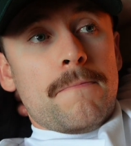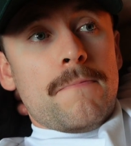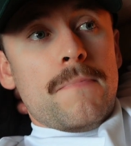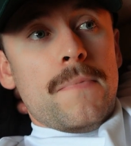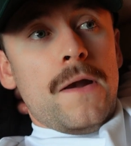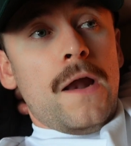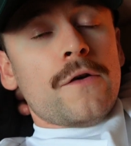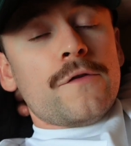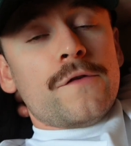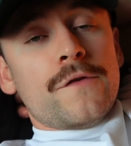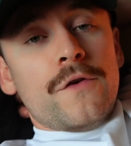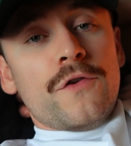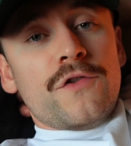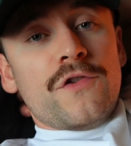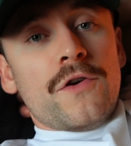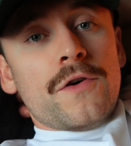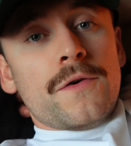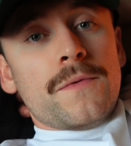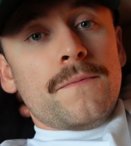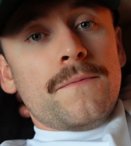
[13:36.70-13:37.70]
long story
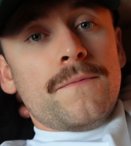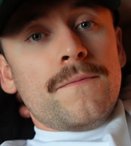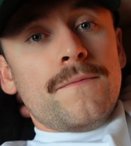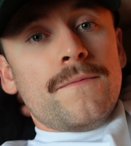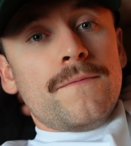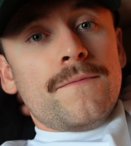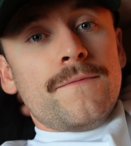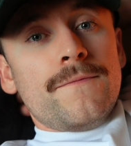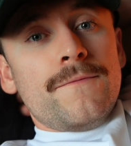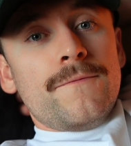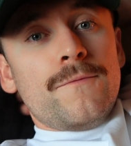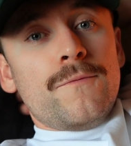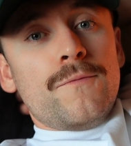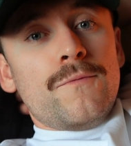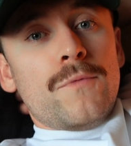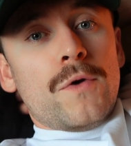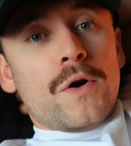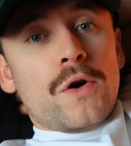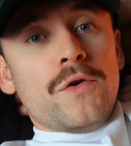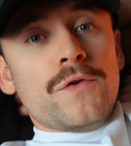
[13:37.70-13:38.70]
short,
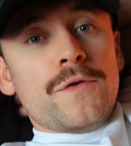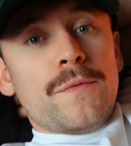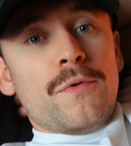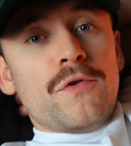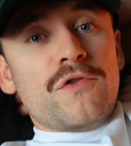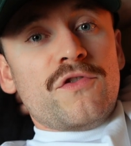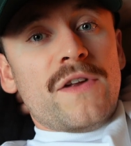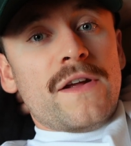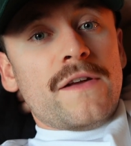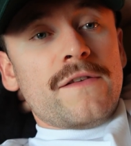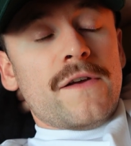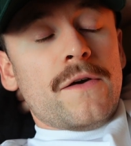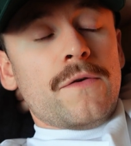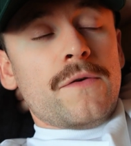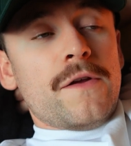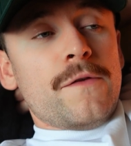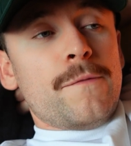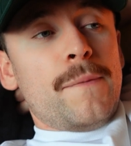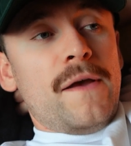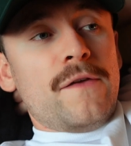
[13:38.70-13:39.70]
we're going to push things out
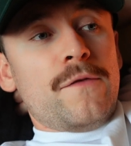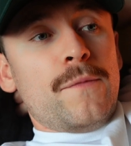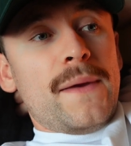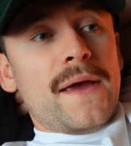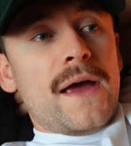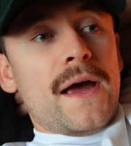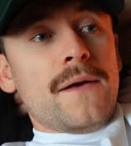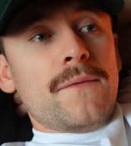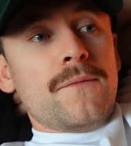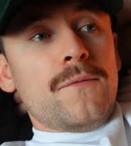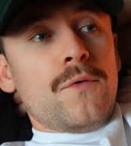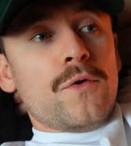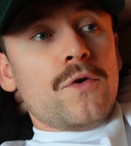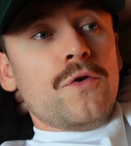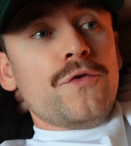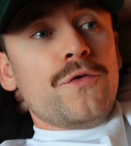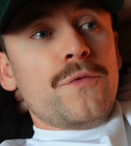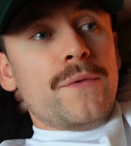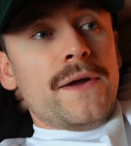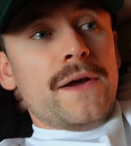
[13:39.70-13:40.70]
as best we can. We're
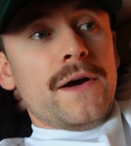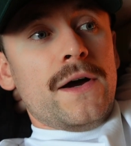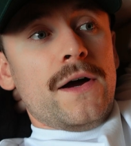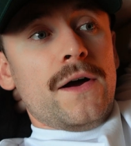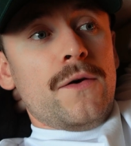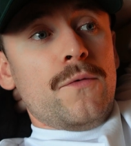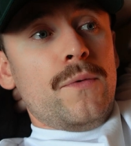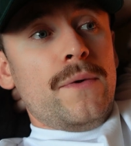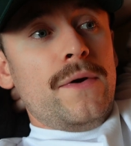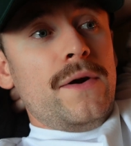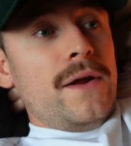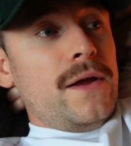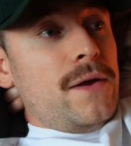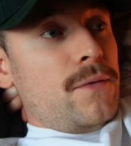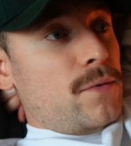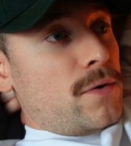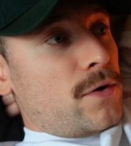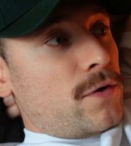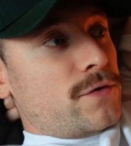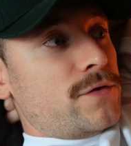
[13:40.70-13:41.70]
going to
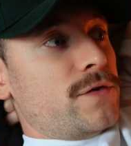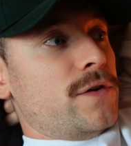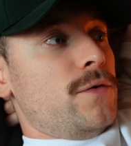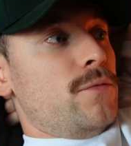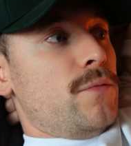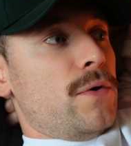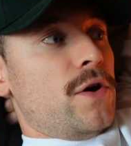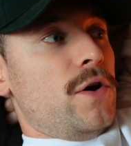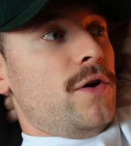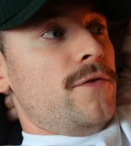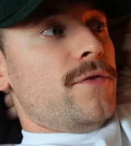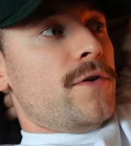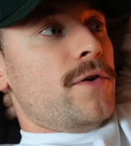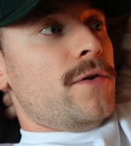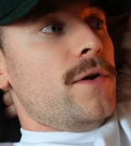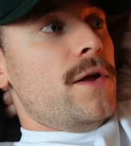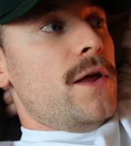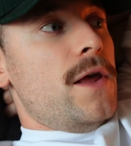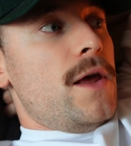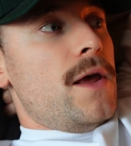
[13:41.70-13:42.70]
we're going to
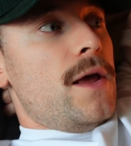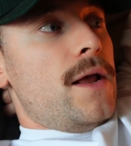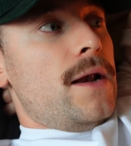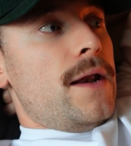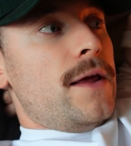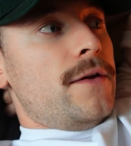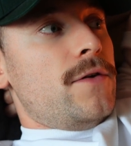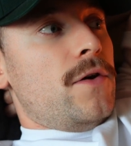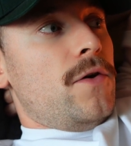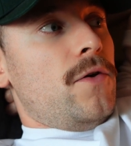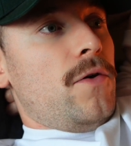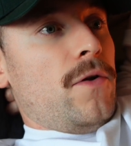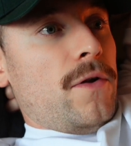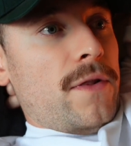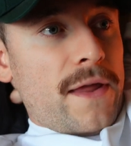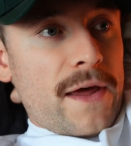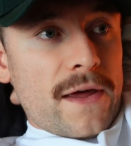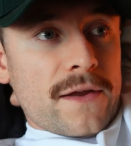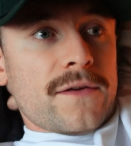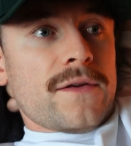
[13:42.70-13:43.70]
recover, let all
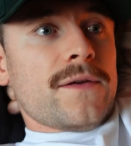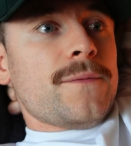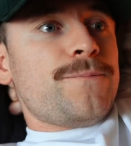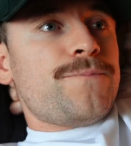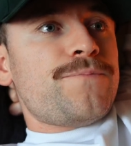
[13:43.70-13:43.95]
that